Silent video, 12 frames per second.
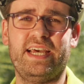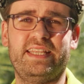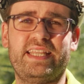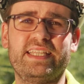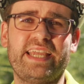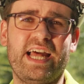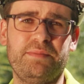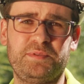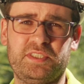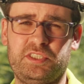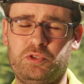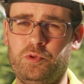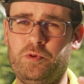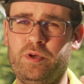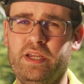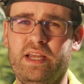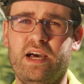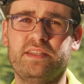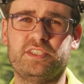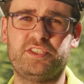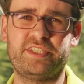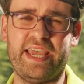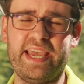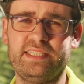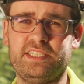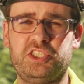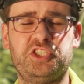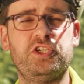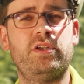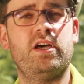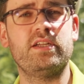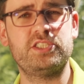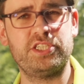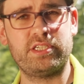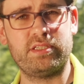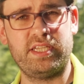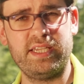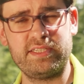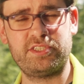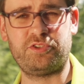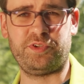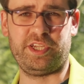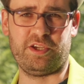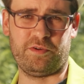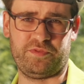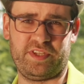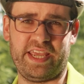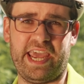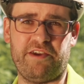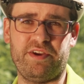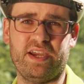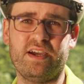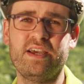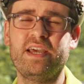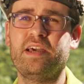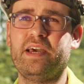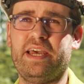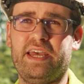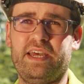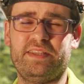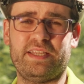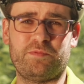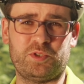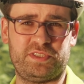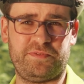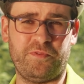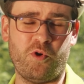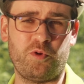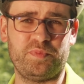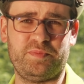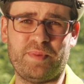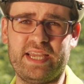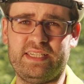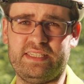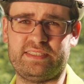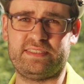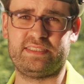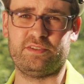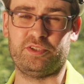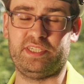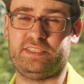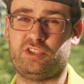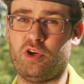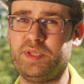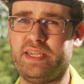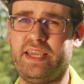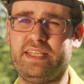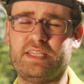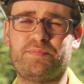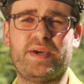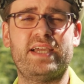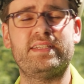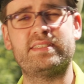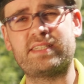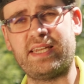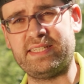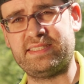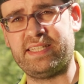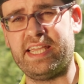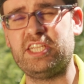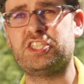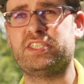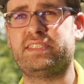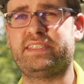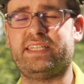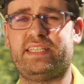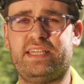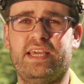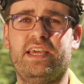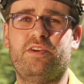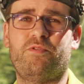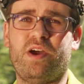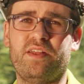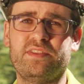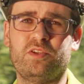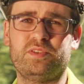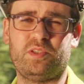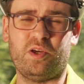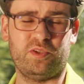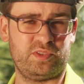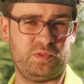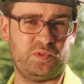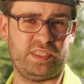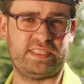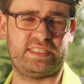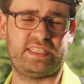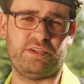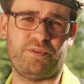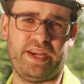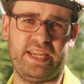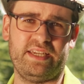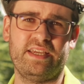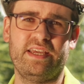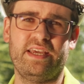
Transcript: and that helps us to understand the geological history of the area that was formed by this, or is dominated by these glaciations that run onto this terrain